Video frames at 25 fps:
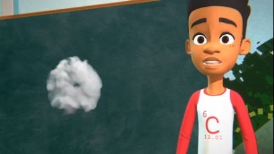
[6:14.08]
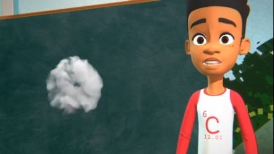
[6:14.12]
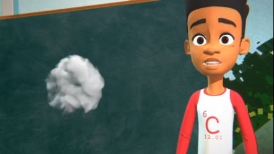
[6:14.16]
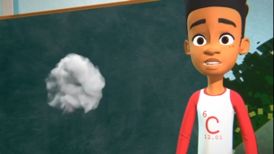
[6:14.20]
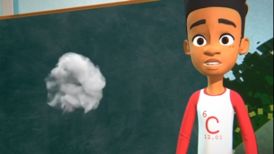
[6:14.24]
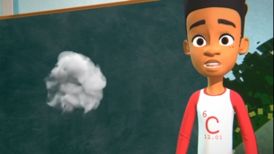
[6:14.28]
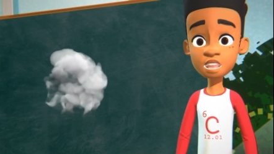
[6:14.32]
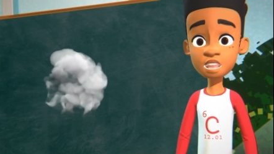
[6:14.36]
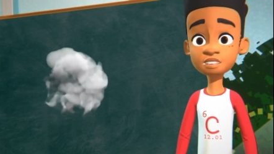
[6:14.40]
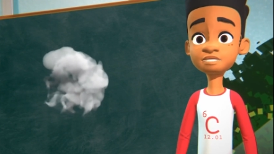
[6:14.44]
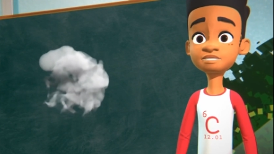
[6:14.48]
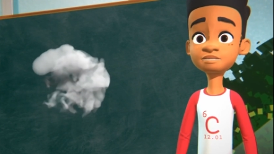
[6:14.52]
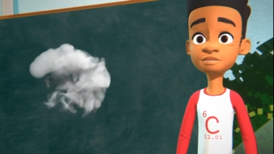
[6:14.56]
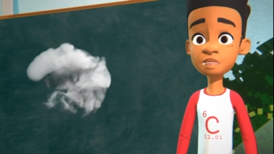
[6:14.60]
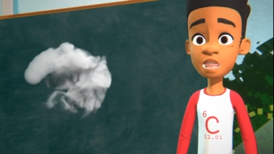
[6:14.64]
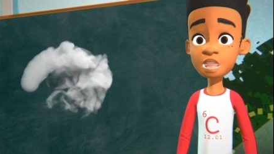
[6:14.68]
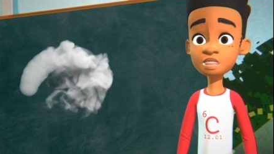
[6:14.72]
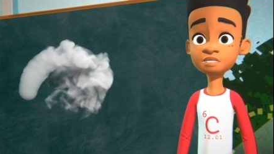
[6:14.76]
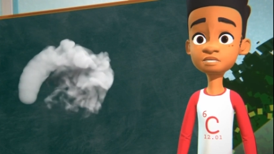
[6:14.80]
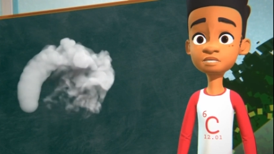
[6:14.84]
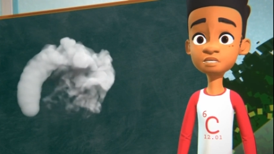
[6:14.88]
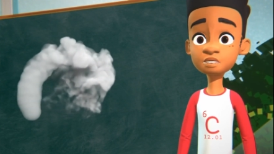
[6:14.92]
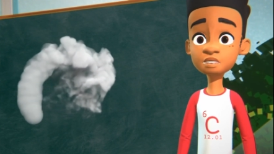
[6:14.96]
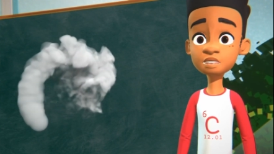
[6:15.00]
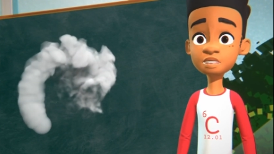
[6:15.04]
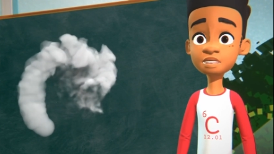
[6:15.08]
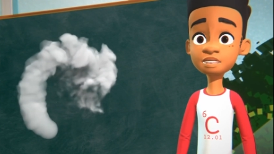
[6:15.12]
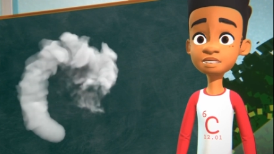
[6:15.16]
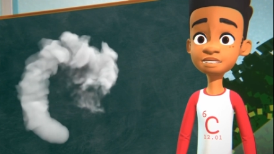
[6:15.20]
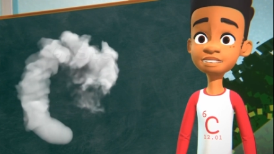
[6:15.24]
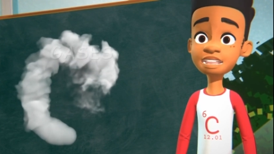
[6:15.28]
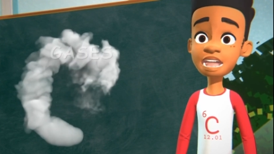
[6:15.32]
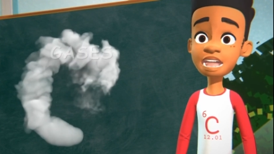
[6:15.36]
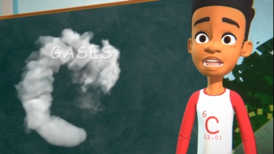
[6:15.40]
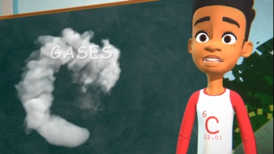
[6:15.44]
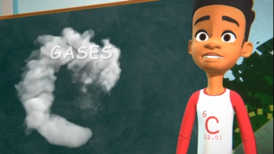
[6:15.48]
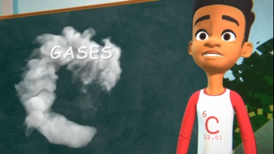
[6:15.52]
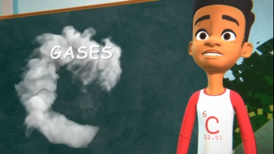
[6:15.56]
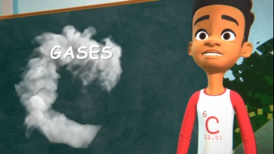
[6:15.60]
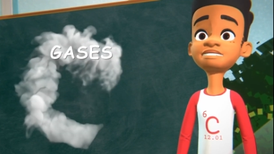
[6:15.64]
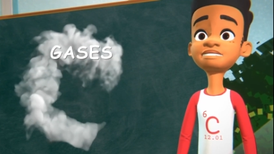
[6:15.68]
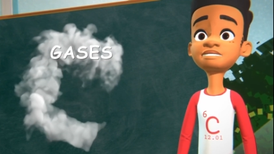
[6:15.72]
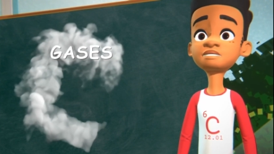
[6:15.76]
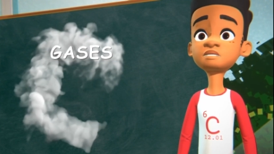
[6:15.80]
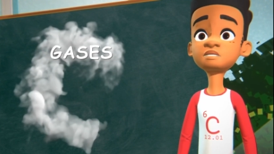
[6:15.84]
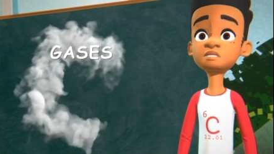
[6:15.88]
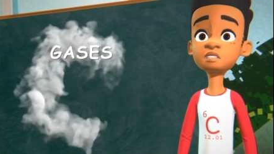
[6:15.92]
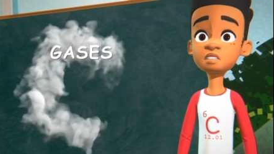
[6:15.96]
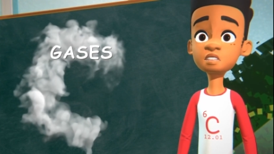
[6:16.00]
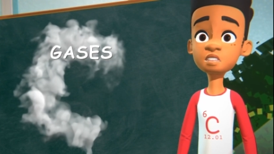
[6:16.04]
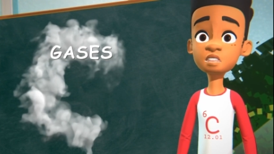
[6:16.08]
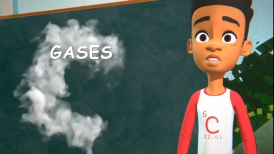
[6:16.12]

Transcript: stage of matter, gases.